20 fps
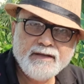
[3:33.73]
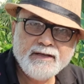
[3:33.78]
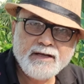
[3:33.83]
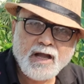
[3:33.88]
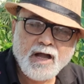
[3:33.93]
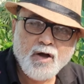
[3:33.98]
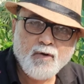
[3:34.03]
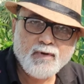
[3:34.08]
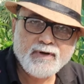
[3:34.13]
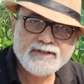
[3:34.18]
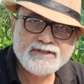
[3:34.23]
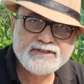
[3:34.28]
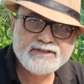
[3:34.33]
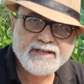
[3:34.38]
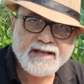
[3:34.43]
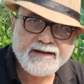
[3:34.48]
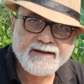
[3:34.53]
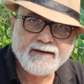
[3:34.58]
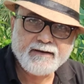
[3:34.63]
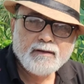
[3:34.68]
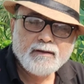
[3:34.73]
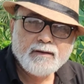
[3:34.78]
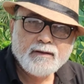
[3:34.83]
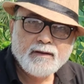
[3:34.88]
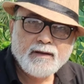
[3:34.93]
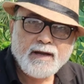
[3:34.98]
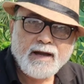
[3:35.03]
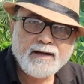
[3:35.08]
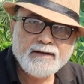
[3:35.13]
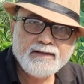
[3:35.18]
in our channel.
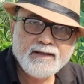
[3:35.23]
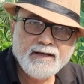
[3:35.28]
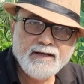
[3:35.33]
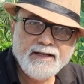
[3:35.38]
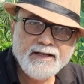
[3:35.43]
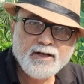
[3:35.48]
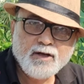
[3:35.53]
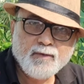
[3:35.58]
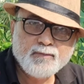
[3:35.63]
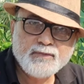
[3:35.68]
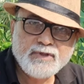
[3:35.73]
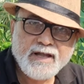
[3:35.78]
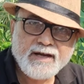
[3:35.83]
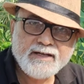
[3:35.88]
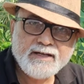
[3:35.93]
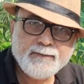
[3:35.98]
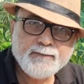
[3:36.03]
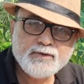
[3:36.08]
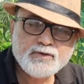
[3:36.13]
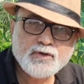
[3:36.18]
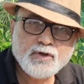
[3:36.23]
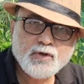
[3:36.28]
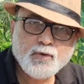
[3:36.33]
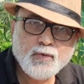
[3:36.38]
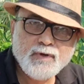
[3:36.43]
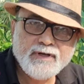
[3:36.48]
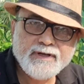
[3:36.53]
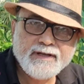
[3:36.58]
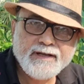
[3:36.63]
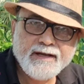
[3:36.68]
And the link of that episode
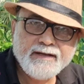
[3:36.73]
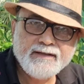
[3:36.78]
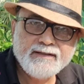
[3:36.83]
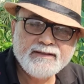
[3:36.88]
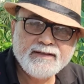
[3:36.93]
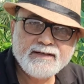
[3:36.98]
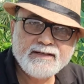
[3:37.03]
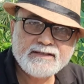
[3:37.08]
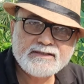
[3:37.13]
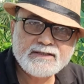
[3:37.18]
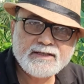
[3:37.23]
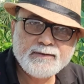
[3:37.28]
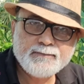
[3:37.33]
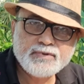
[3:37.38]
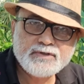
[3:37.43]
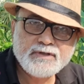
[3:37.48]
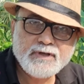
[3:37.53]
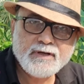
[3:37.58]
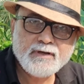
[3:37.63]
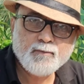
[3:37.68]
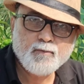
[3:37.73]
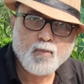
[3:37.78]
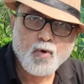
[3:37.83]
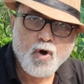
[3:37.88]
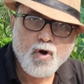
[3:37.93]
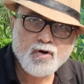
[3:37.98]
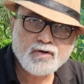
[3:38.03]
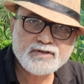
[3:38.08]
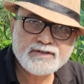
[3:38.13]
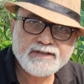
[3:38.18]
you will get in the description
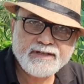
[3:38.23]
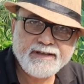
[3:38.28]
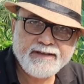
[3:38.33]
box